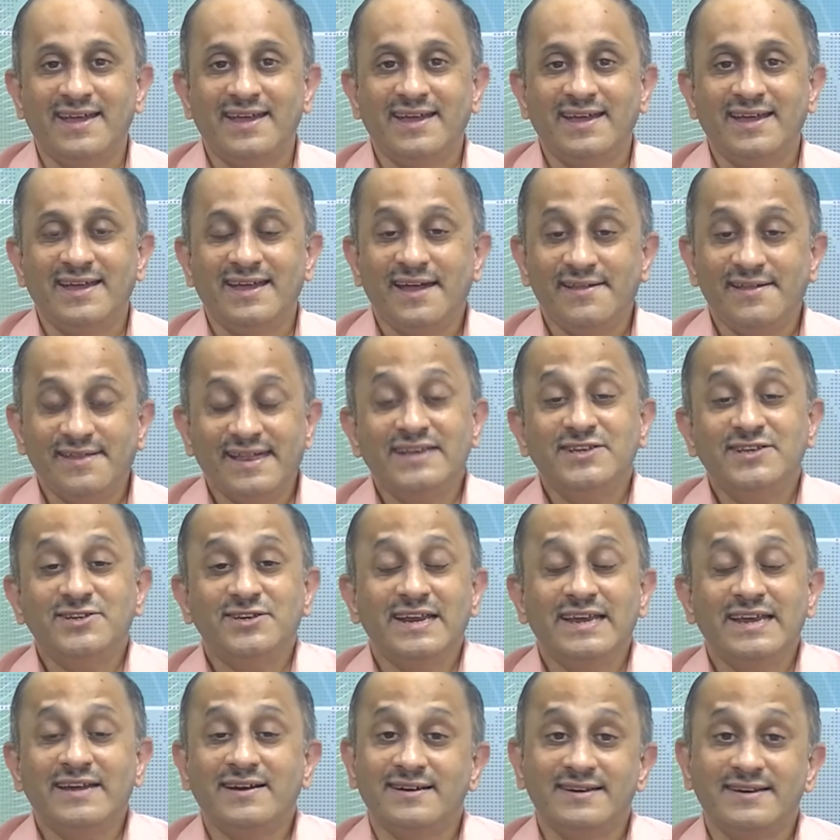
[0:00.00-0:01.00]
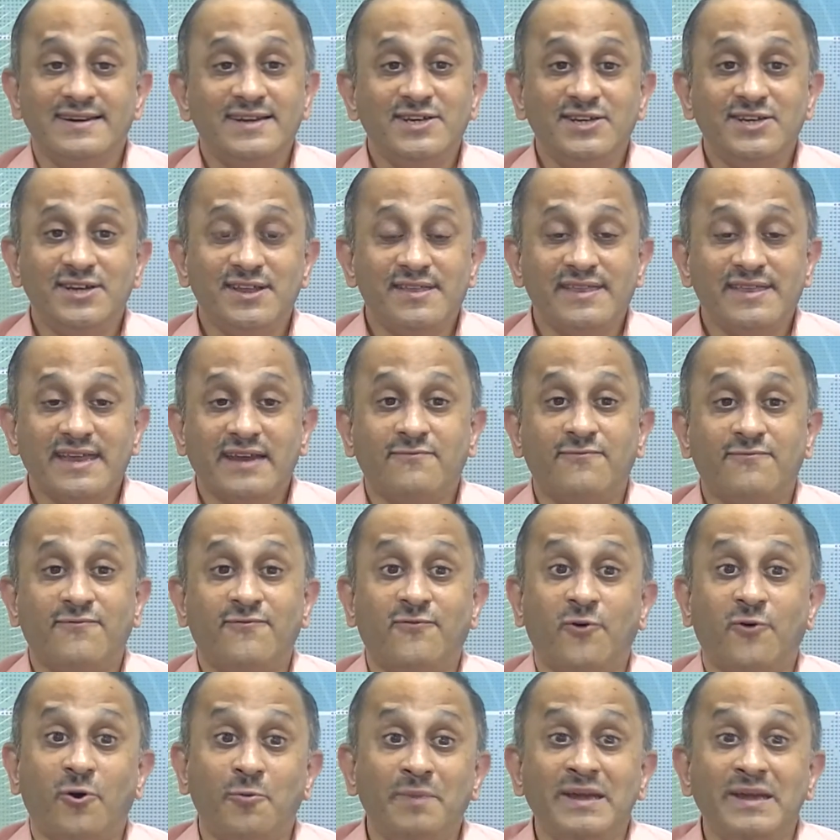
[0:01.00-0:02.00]
essentially conditions that
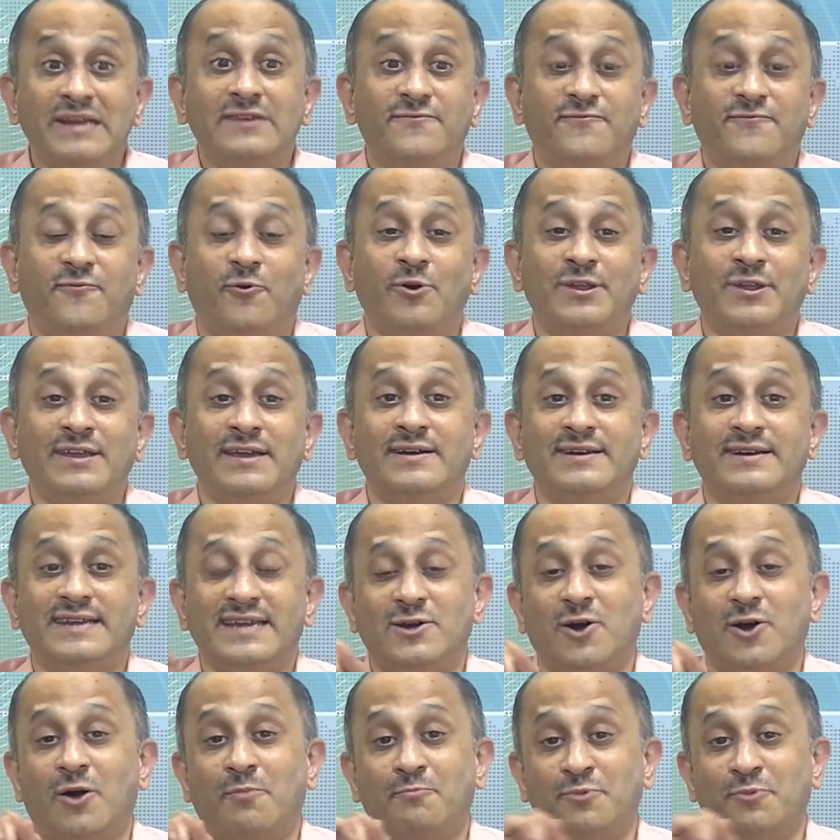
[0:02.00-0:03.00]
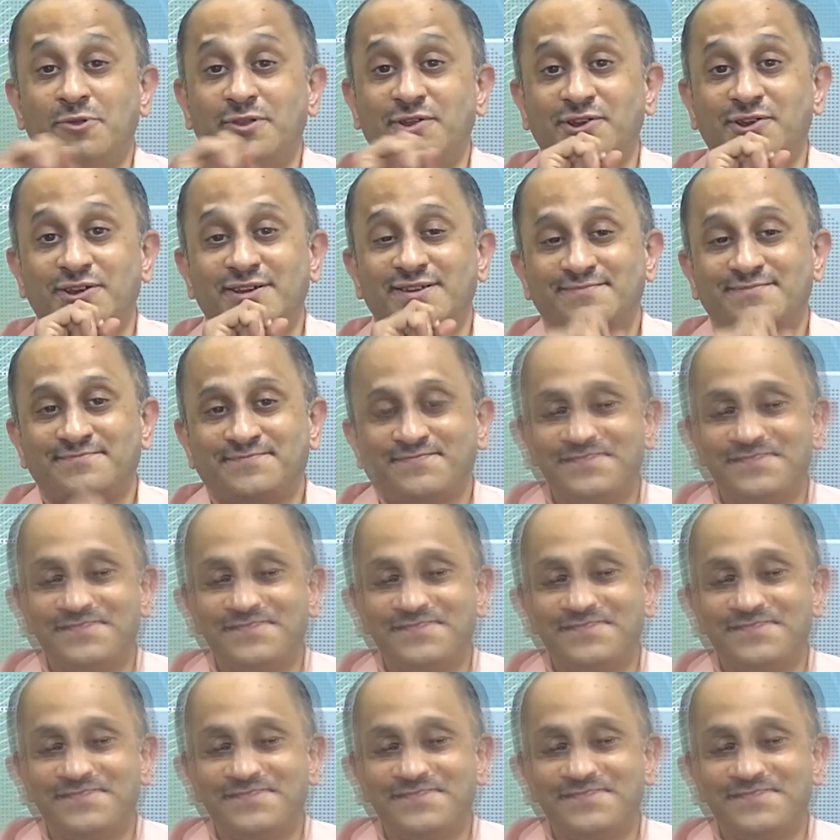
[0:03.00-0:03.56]
forbid Fourier decomposition.